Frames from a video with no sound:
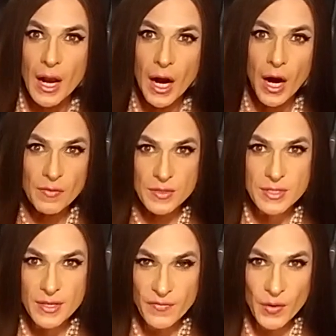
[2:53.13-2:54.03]

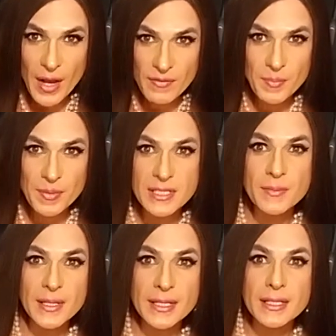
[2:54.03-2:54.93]
Obviously, if you have the
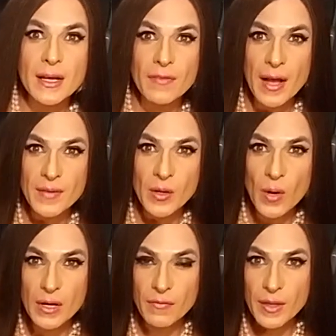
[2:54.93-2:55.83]
possibility of having
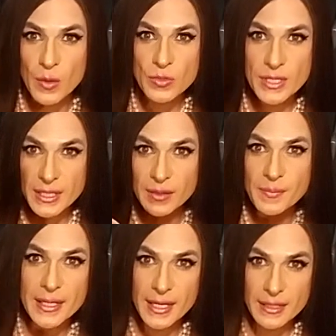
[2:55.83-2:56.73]
one of those
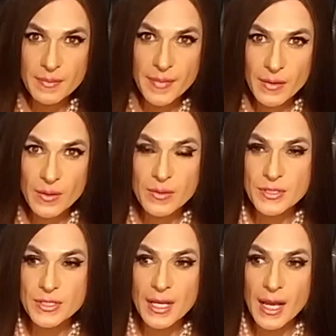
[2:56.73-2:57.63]
illuminated
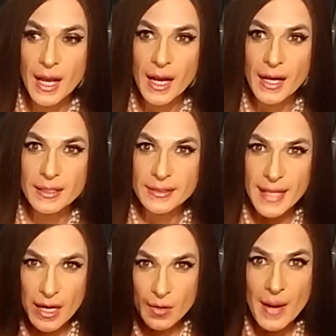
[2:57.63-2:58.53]
mirrors uh,
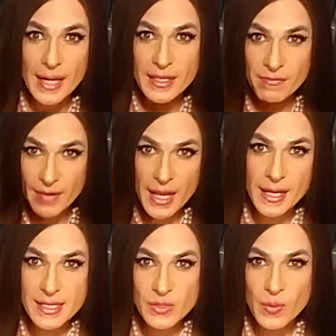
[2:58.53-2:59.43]
that are
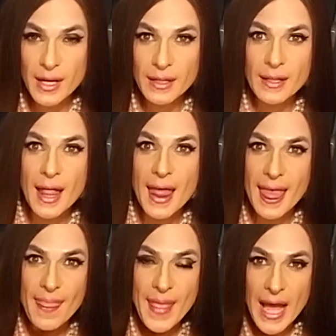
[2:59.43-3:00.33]
magnifying as well,
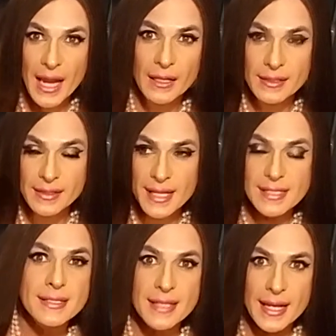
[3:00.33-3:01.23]
that
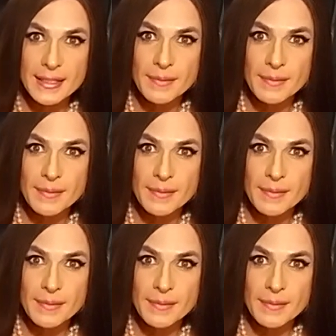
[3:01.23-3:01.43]
that's like the,